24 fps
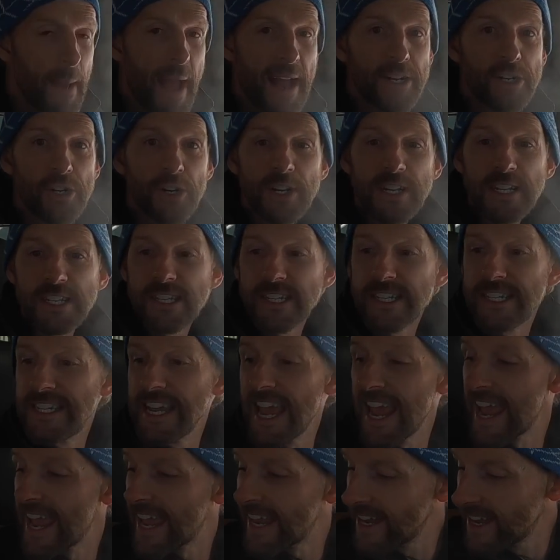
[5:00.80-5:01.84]
battery is
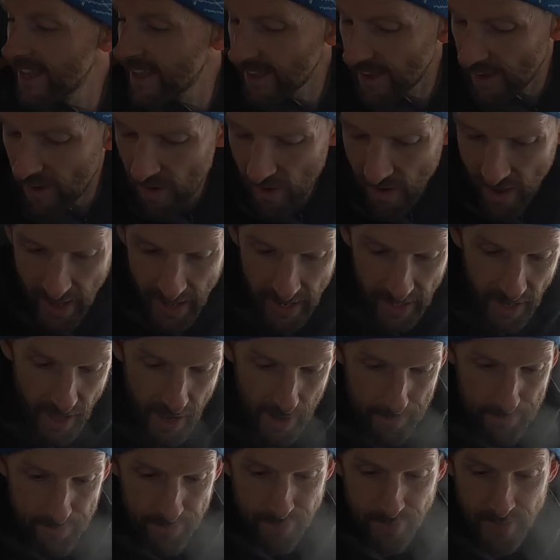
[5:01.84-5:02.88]
dead, I'll
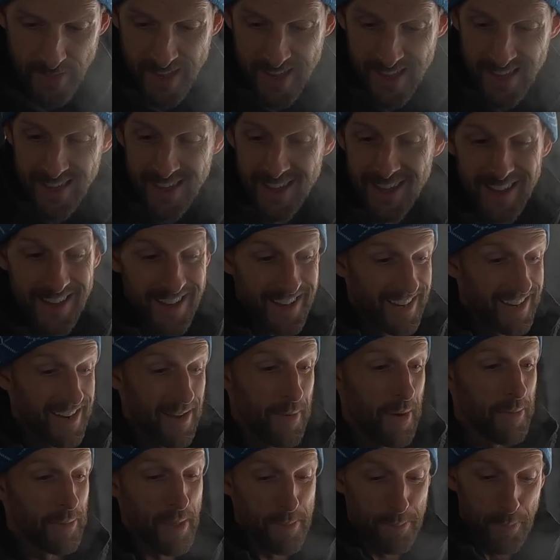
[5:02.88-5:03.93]
um,
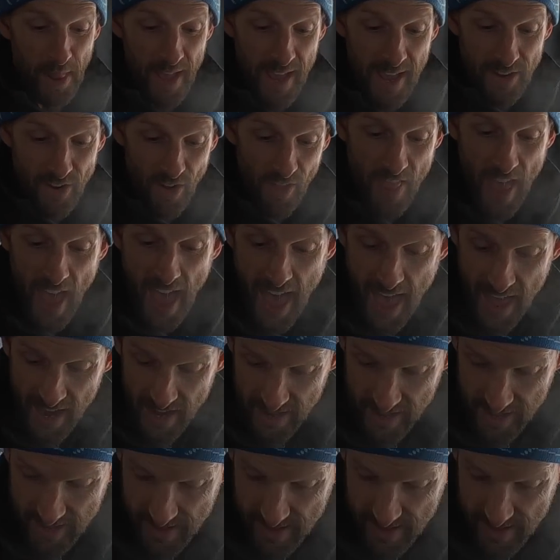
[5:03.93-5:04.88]
come up with a plan on that.